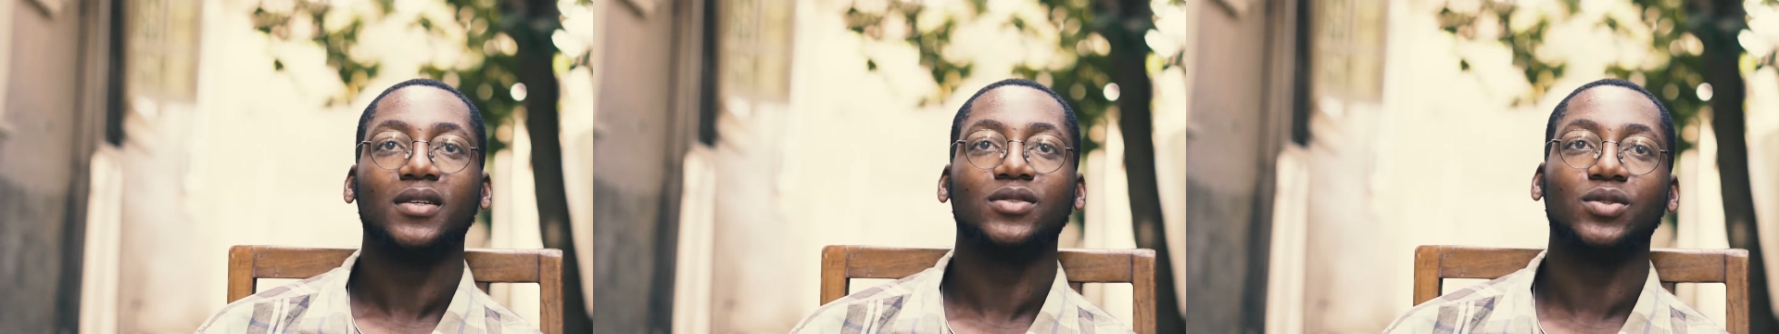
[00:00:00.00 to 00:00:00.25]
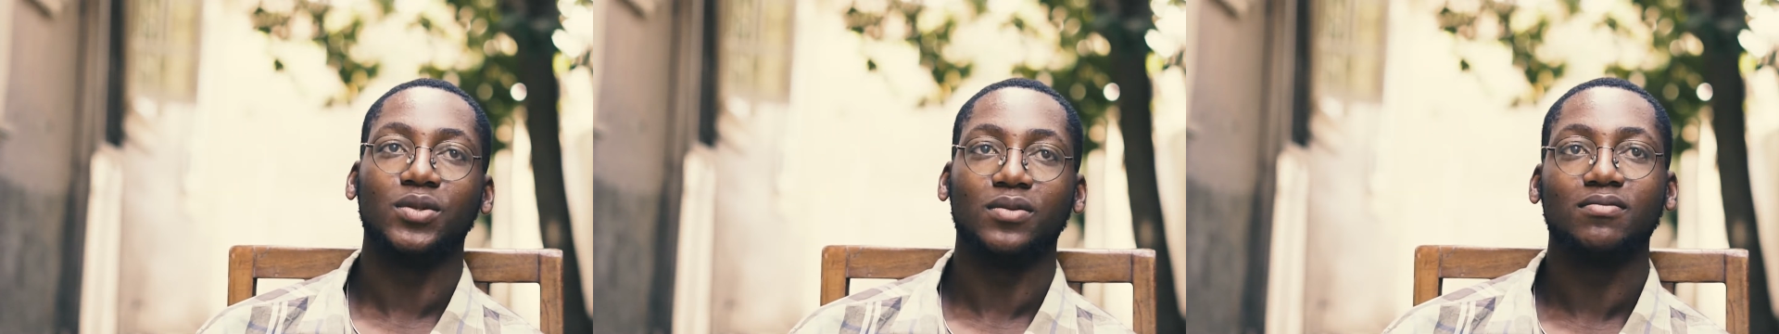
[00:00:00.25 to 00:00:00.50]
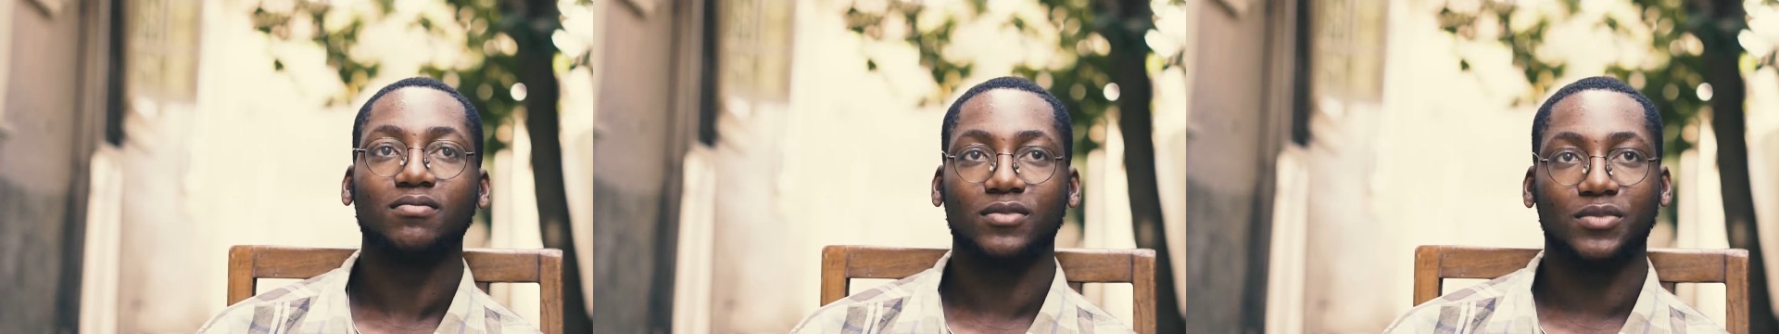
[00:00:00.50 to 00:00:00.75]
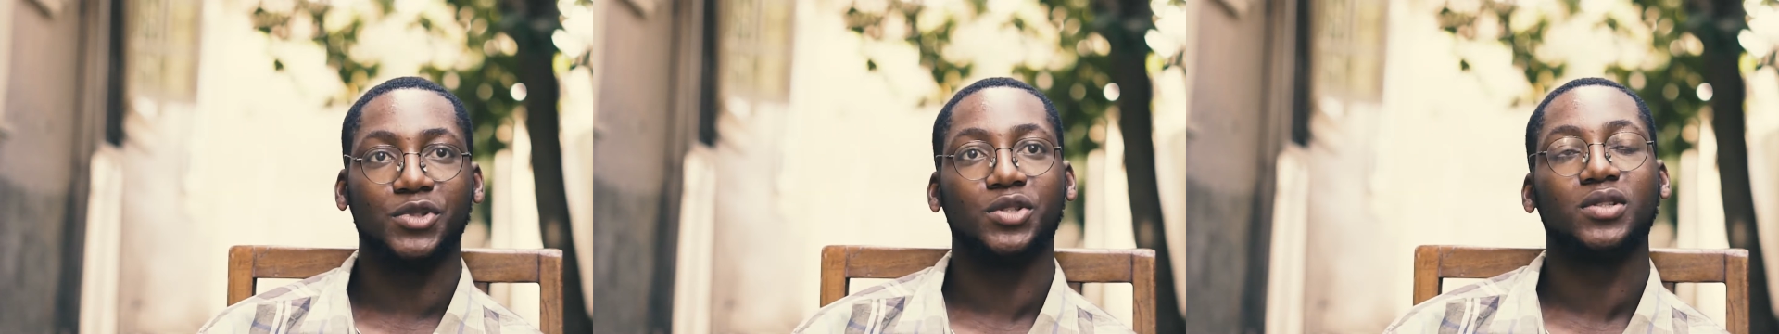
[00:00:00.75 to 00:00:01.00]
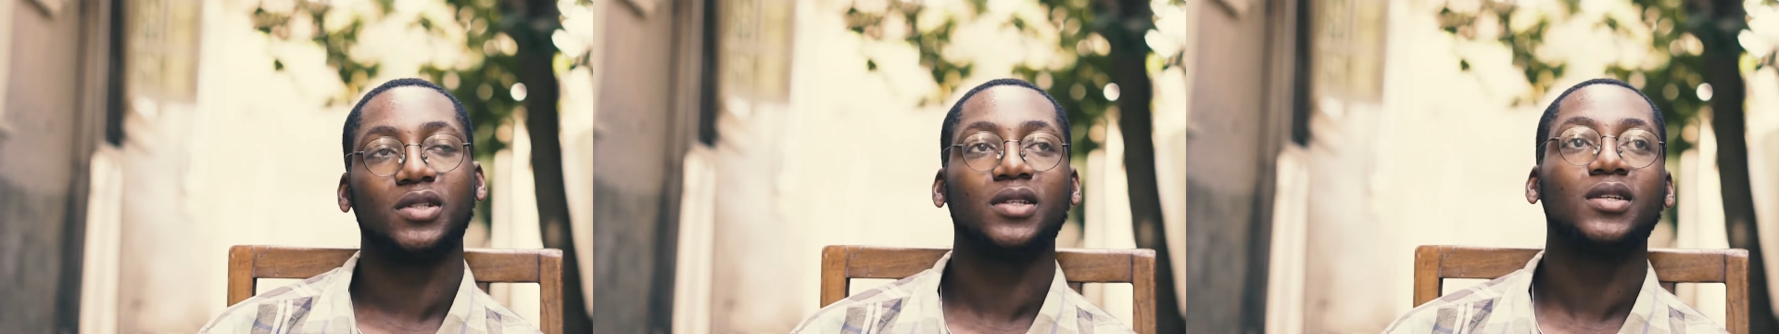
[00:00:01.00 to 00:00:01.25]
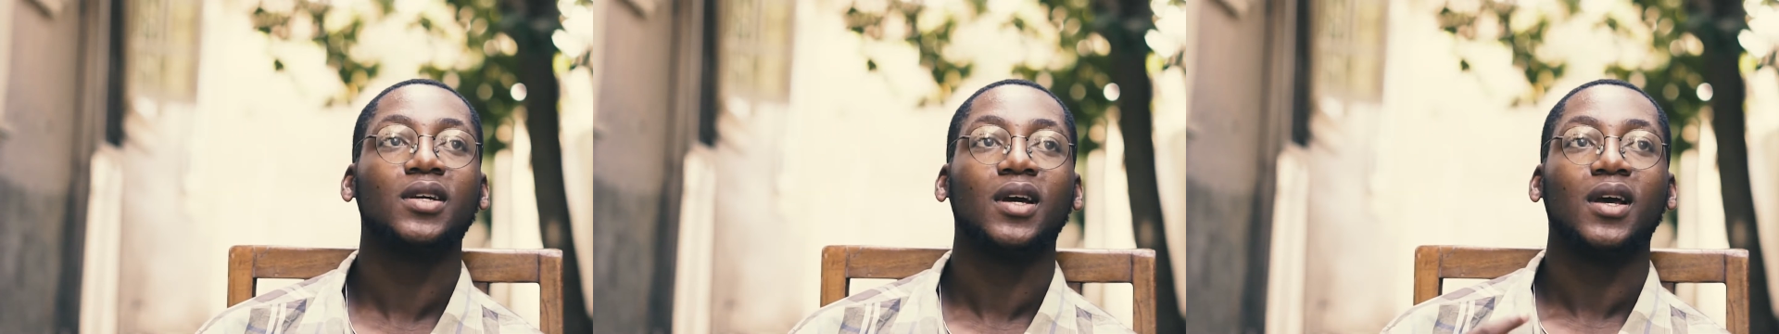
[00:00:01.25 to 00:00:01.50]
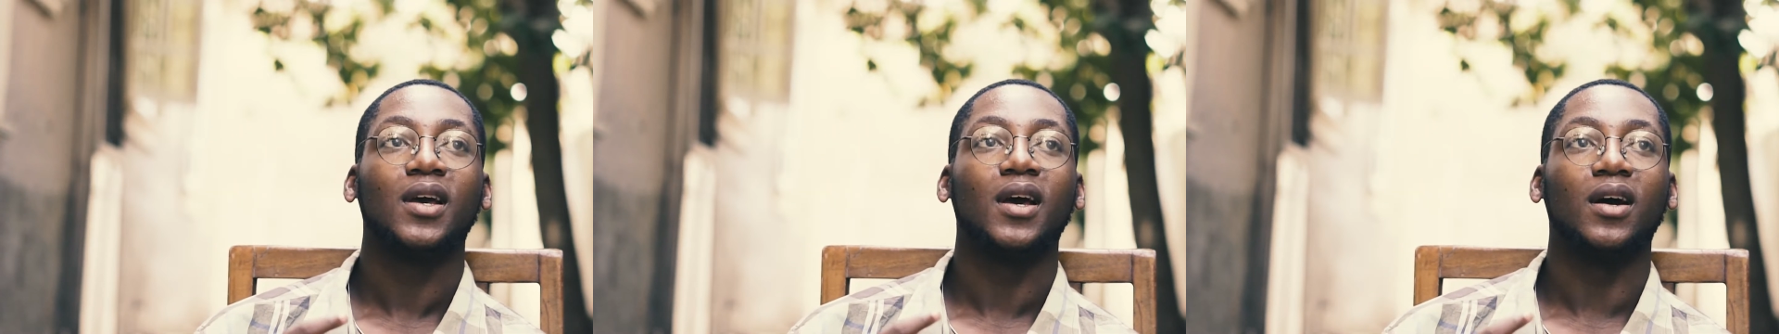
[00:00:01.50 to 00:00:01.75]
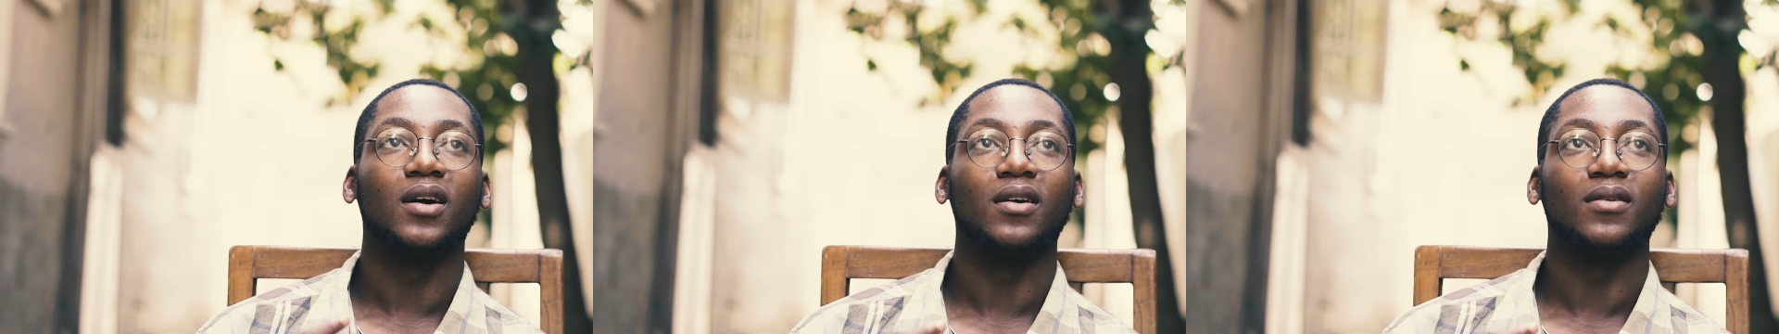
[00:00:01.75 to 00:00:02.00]
So music,
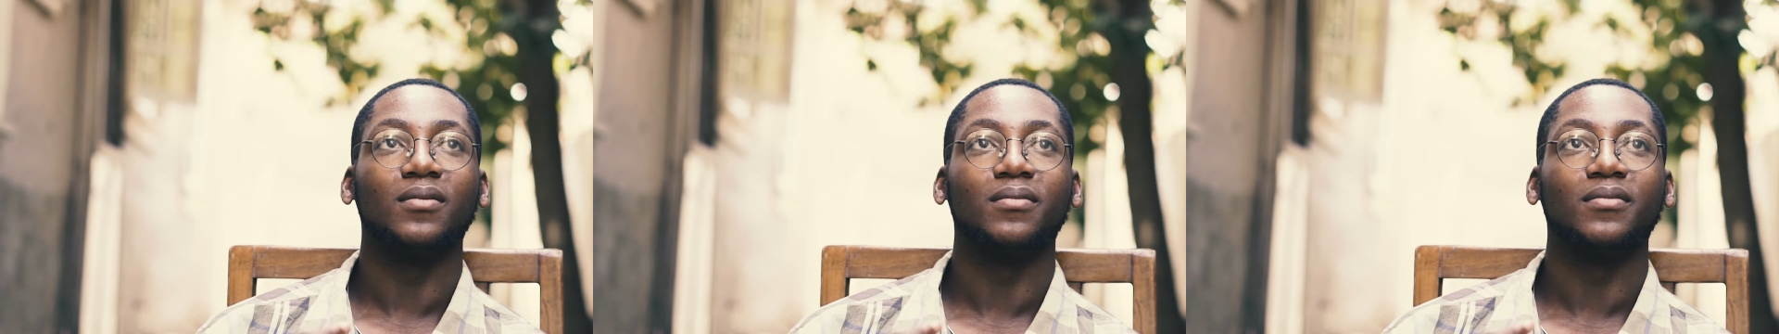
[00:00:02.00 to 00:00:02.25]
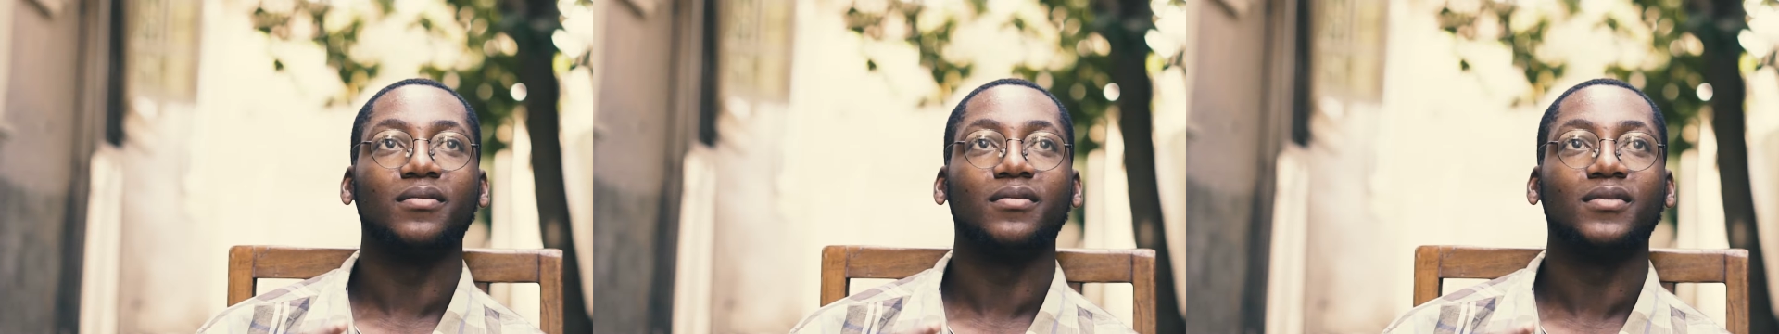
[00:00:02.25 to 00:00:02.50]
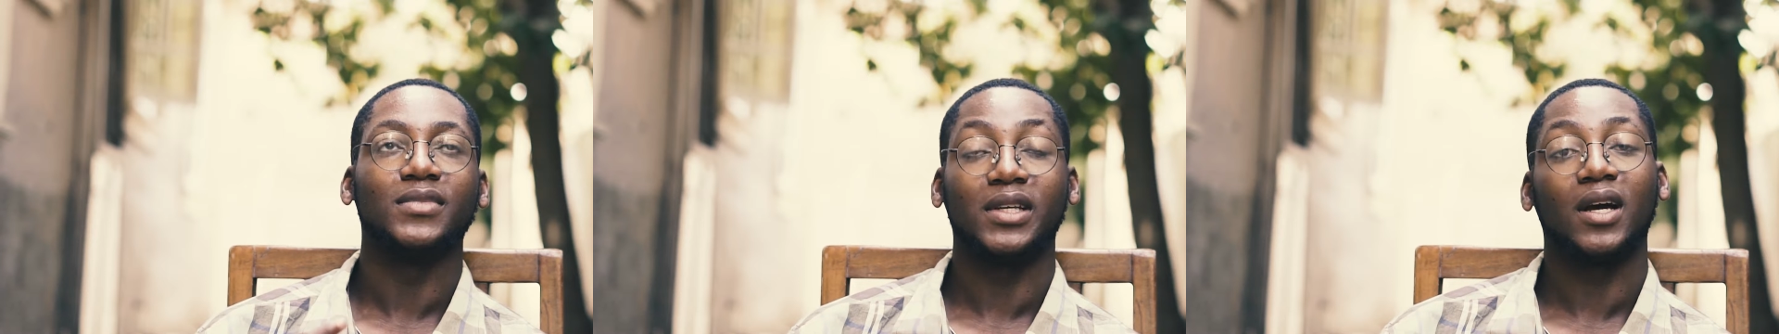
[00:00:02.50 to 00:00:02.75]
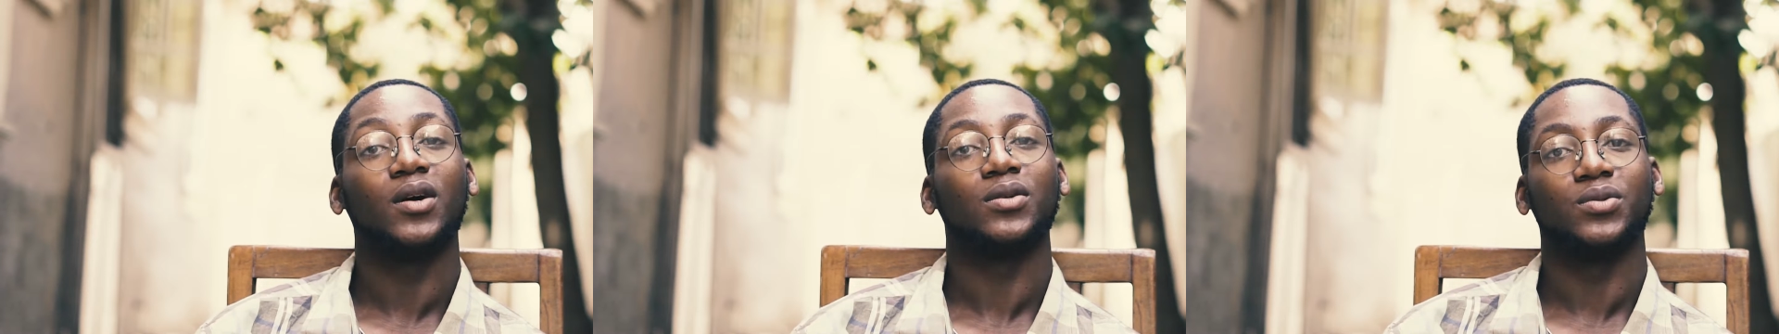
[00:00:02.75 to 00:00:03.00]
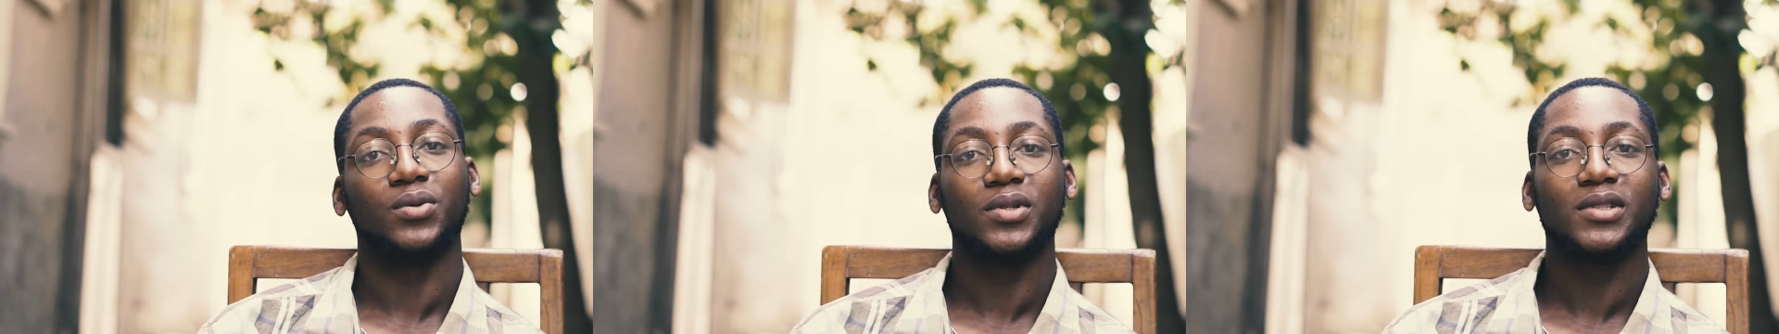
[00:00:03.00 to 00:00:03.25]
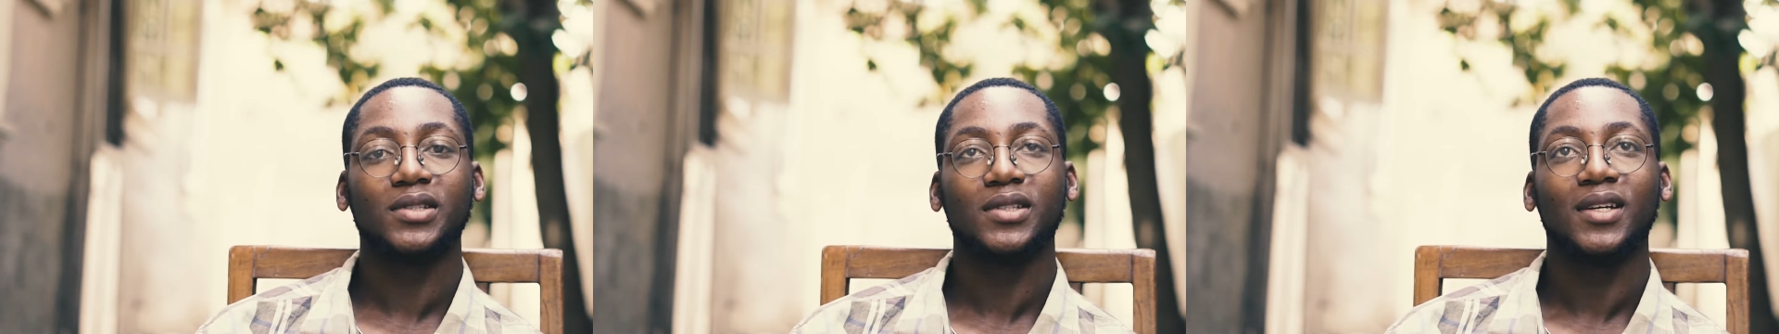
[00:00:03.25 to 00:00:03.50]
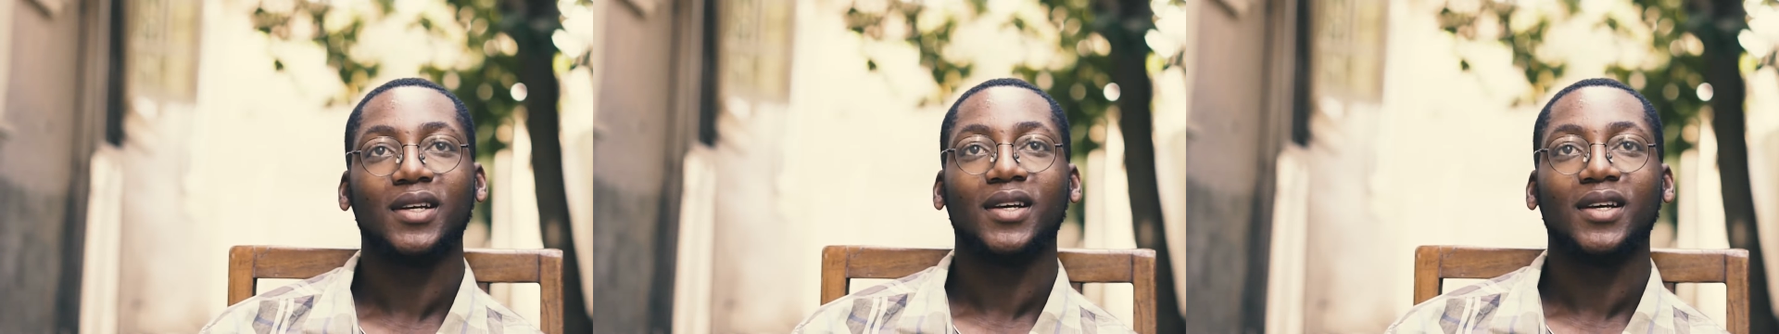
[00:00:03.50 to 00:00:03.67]
the outdoors,